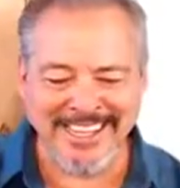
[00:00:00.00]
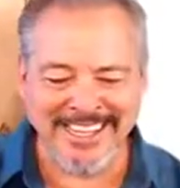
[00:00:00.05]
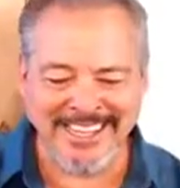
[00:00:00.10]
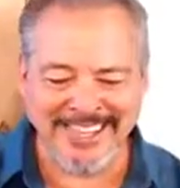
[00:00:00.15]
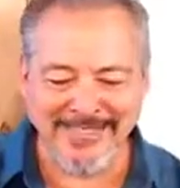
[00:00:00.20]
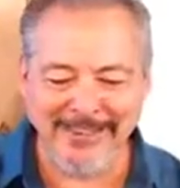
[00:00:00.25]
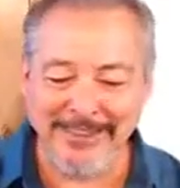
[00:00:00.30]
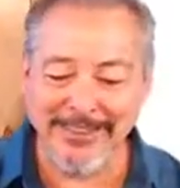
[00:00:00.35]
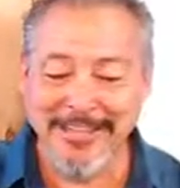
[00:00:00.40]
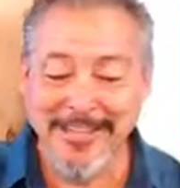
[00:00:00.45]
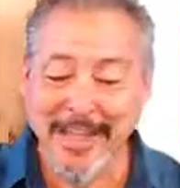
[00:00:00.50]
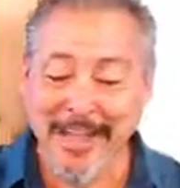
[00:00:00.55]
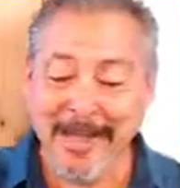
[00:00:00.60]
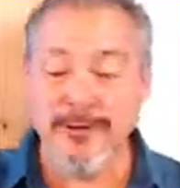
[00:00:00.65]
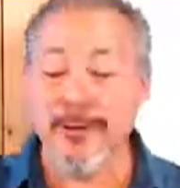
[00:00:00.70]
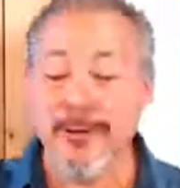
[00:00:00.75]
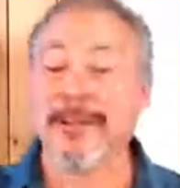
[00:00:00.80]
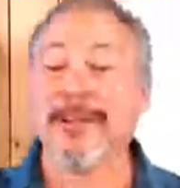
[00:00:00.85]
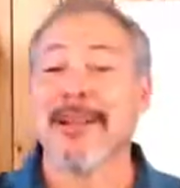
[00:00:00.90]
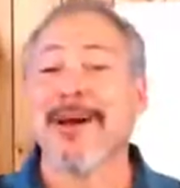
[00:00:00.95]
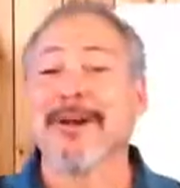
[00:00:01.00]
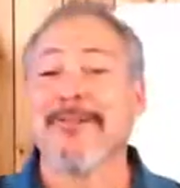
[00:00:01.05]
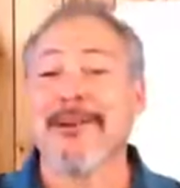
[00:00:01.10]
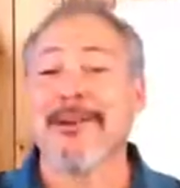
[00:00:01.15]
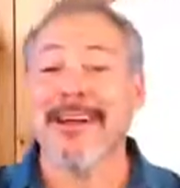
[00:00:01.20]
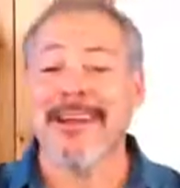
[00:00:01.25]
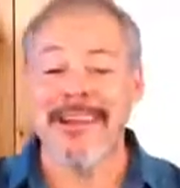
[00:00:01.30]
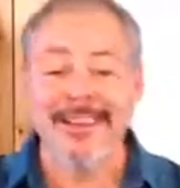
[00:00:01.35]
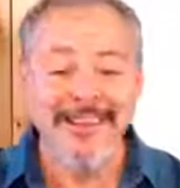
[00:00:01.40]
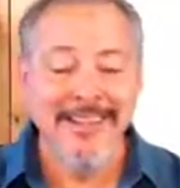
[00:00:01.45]
Well, I grew up in La
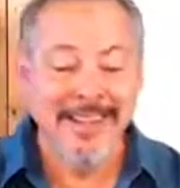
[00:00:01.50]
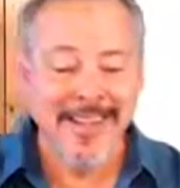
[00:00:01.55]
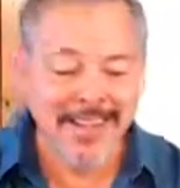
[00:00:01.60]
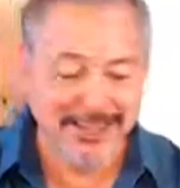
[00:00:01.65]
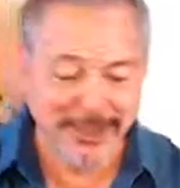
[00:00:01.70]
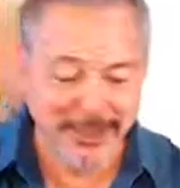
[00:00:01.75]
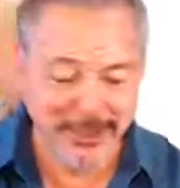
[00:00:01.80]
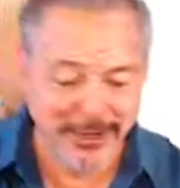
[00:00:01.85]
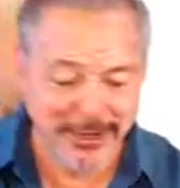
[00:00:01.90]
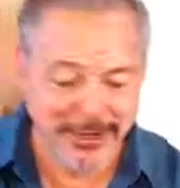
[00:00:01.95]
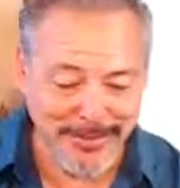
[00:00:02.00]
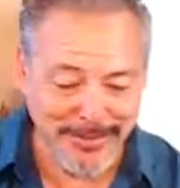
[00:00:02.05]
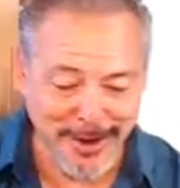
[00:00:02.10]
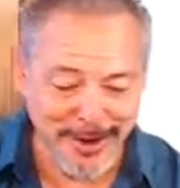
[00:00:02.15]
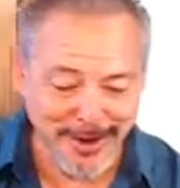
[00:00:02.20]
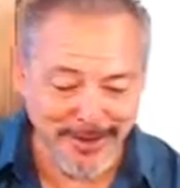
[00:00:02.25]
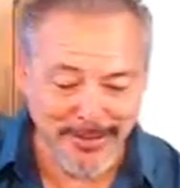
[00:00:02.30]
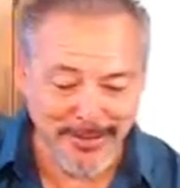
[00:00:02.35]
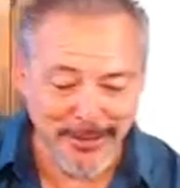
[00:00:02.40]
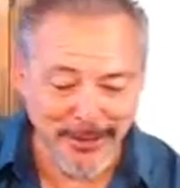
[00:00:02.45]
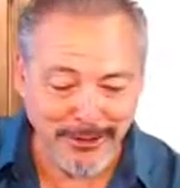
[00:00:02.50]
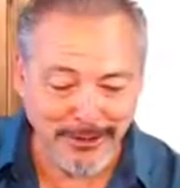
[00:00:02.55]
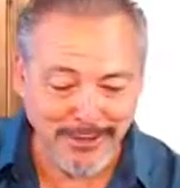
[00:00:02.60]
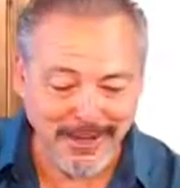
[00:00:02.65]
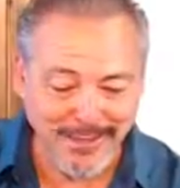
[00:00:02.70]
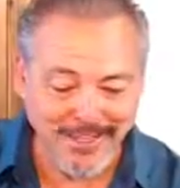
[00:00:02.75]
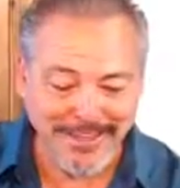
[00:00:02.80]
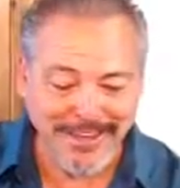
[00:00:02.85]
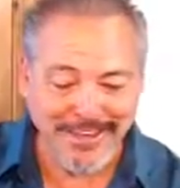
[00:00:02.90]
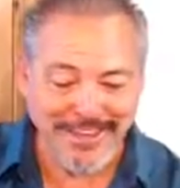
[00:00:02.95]
Mirada, and so did Margaret Mueller.
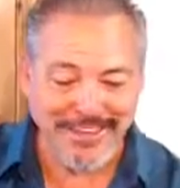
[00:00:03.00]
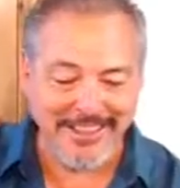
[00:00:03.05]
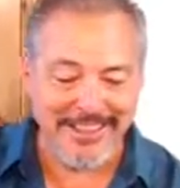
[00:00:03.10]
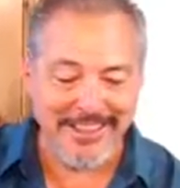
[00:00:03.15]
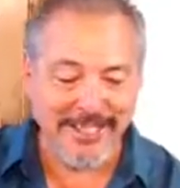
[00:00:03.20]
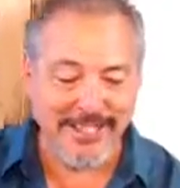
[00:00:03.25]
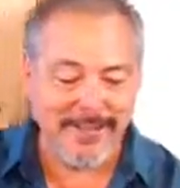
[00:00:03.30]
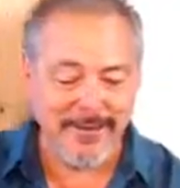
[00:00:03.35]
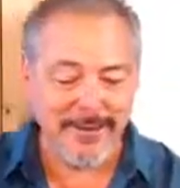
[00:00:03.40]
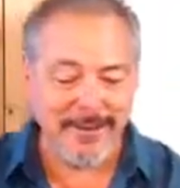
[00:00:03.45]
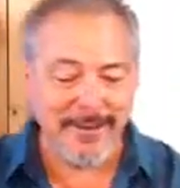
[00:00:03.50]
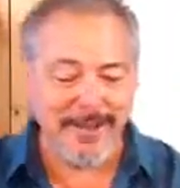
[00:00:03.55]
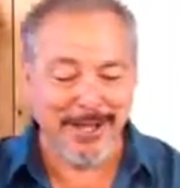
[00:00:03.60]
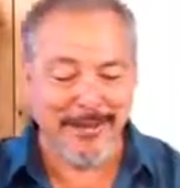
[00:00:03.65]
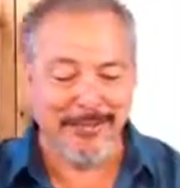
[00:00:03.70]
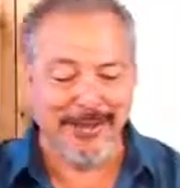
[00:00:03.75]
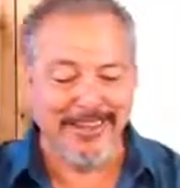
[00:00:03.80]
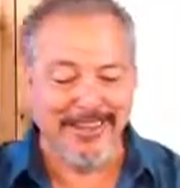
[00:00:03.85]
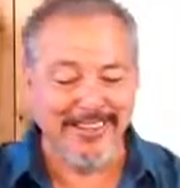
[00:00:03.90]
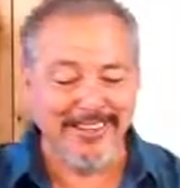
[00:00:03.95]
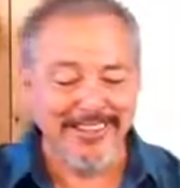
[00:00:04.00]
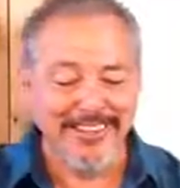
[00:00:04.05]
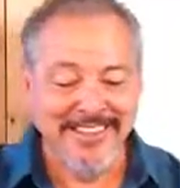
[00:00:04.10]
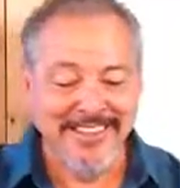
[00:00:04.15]
I think she's from La Mirada.